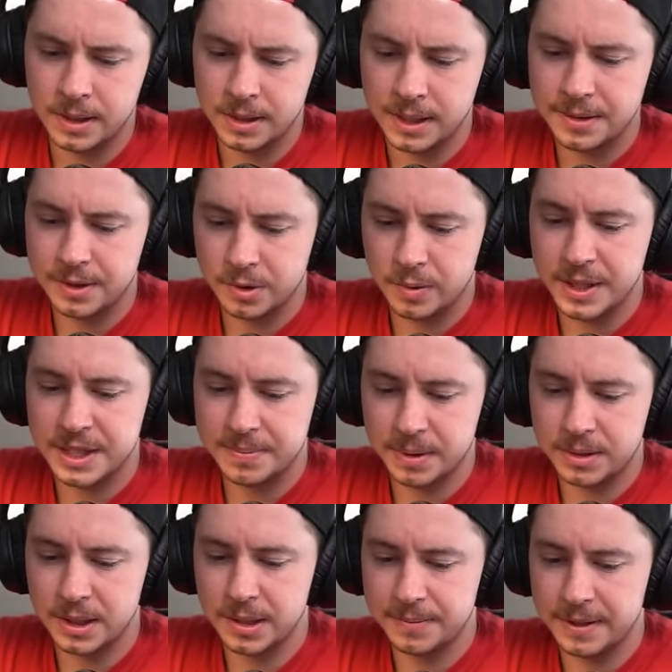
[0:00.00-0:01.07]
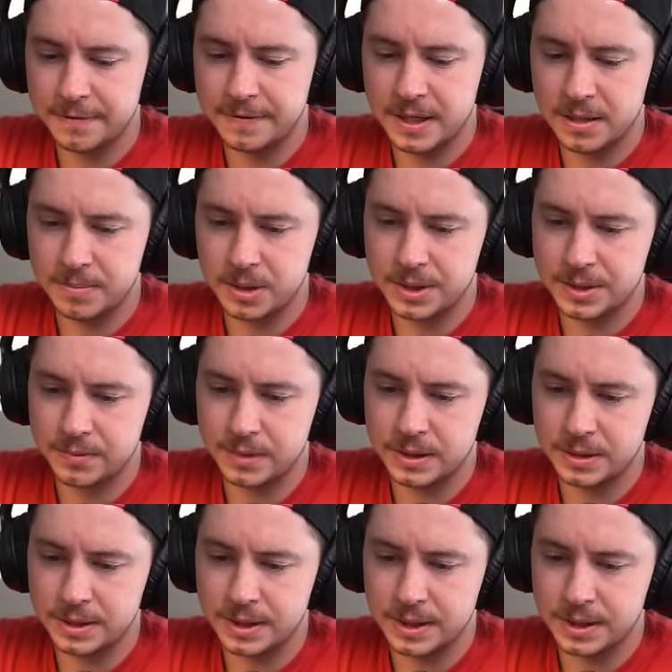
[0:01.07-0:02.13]
He had the quake spell to help that fireball as
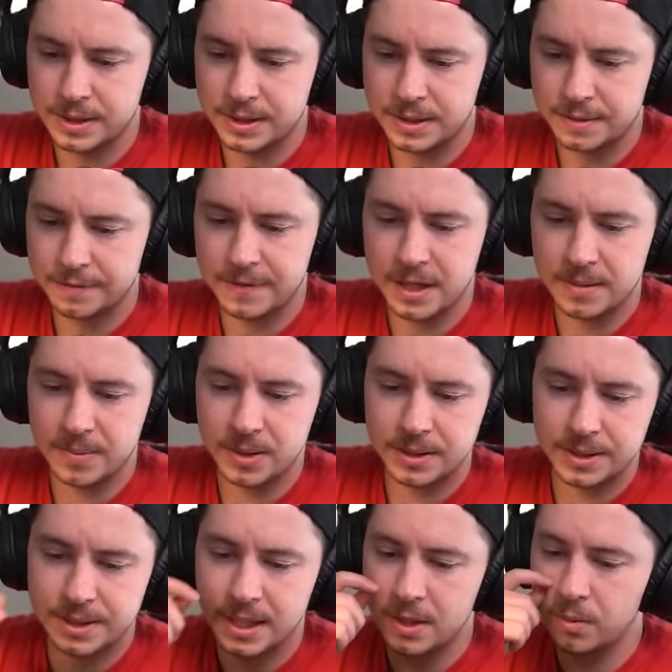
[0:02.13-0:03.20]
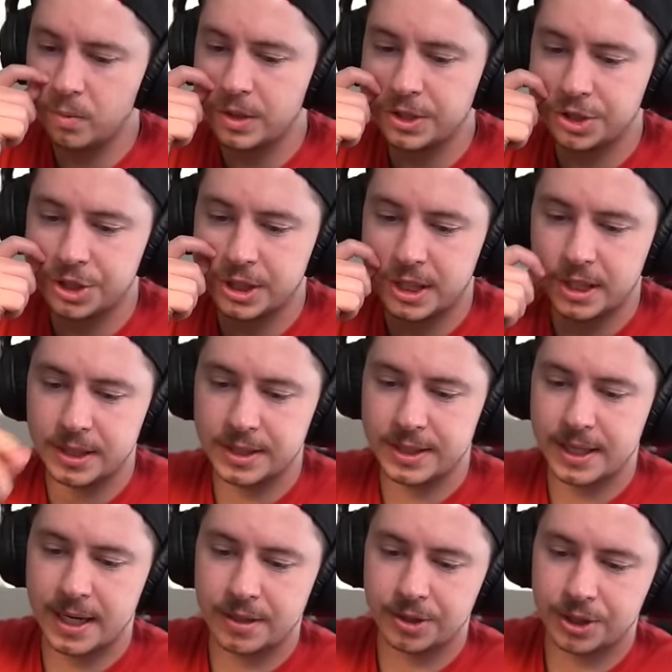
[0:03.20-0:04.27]
well. Yes, because the fireball does not one-shot a
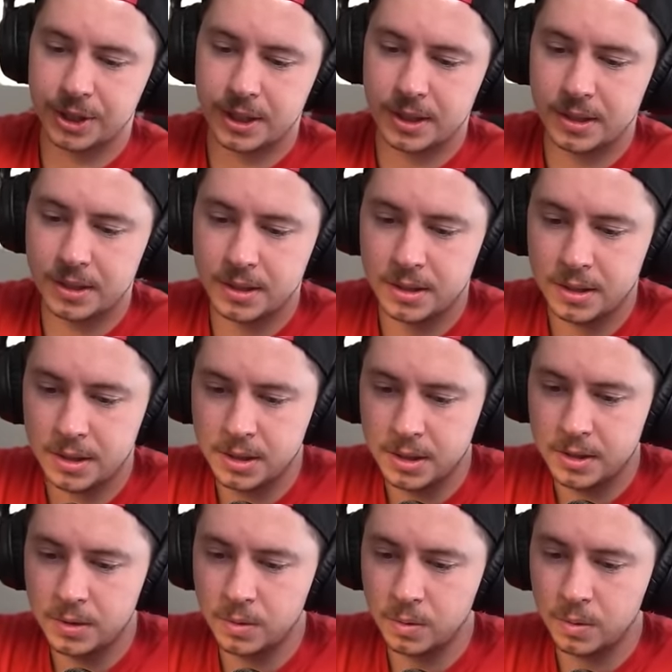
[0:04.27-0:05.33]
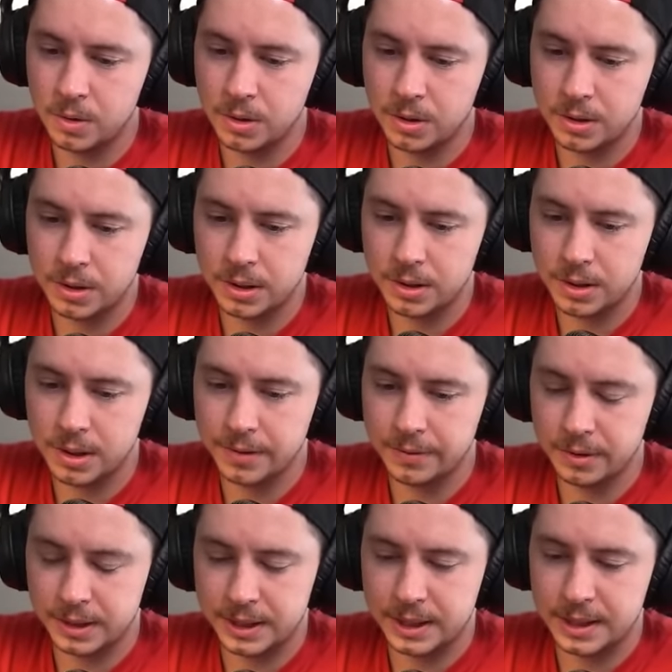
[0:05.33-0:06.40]
scatter shot or
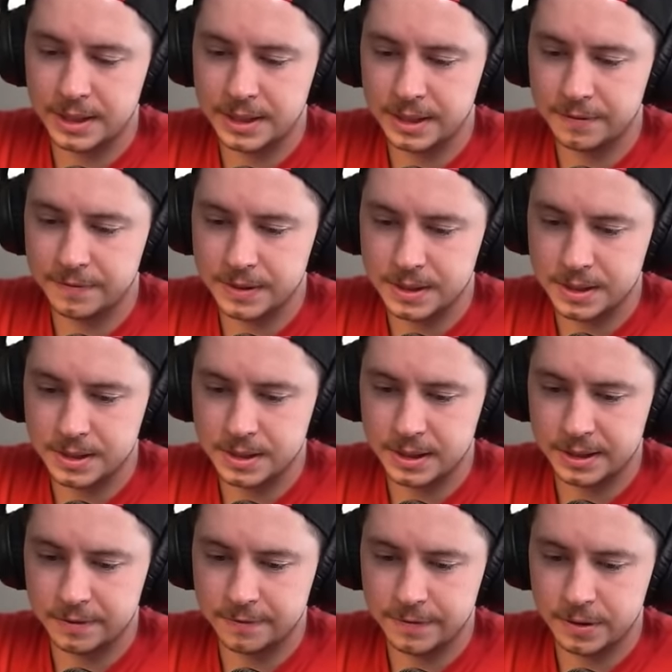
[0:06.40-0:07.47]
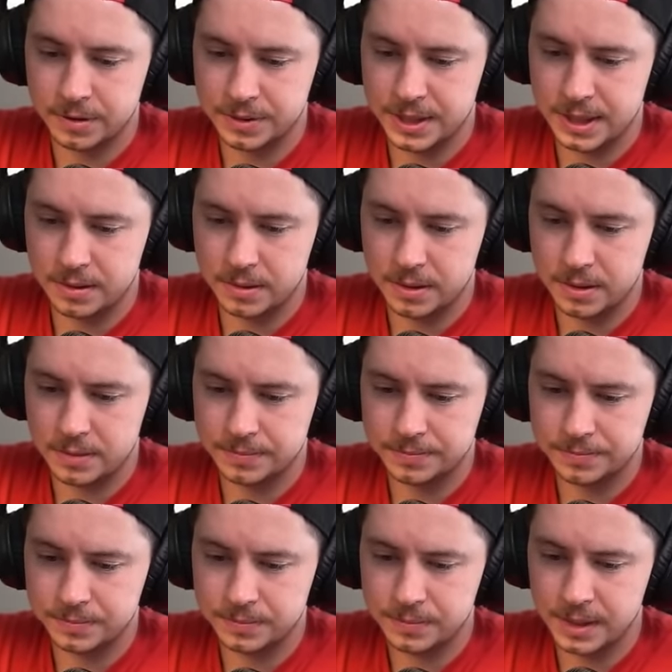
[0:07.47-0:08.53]
other key defenses like inferno tower
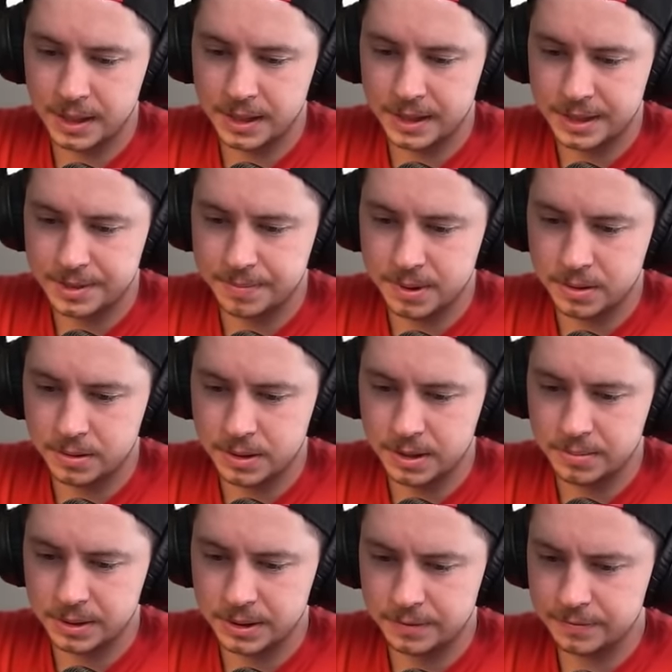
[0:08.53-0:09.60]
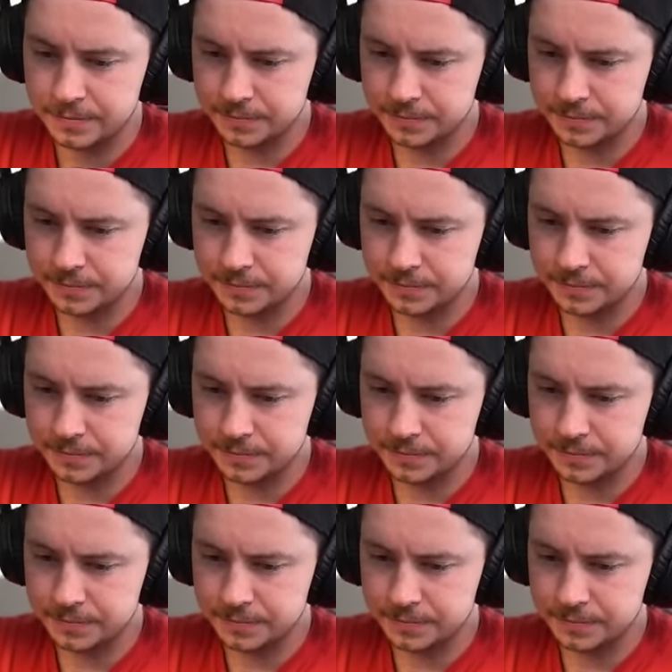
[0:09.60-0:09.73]
and expo, I believe.